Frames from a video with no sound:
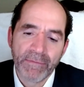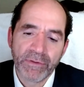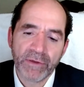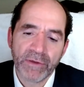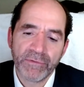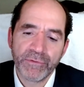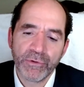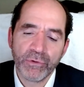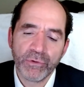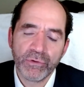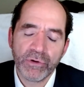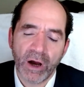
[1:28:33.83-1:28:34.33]

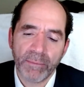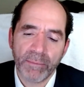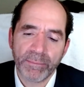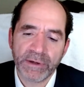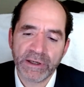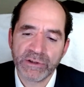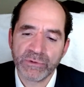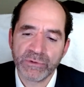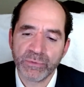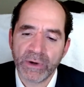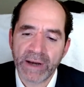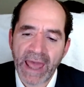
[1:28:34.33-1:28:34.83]
The food
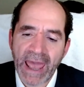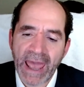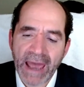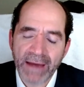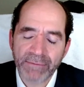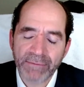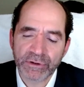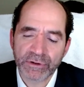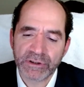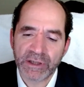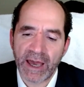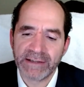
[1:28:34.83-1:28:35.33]
companies would
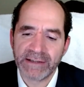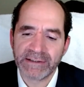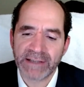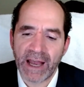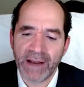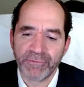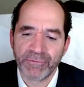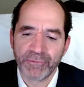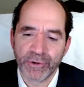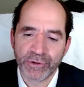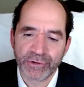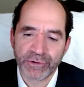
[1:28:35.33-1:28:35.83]
advertise
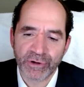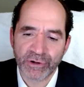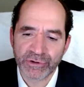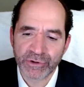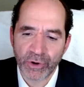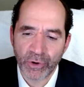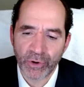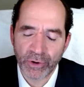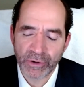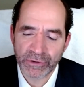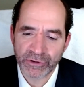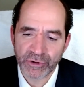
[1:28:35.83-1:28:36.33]
high fructose
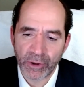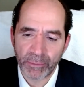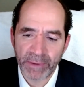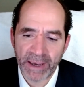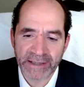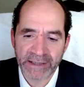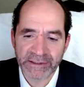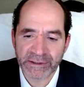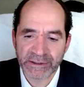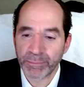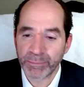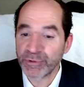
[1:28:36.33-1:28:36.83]
corn syrup
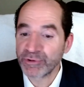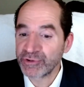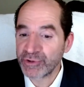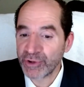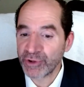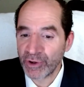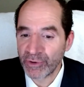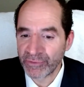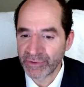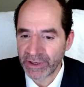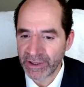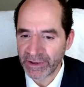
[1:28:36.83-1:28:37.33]
as a
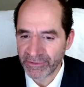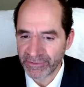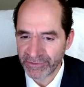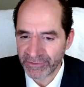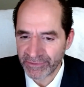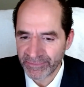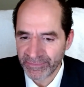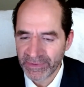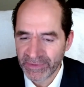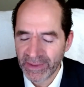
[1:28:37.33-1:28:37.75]
preservative,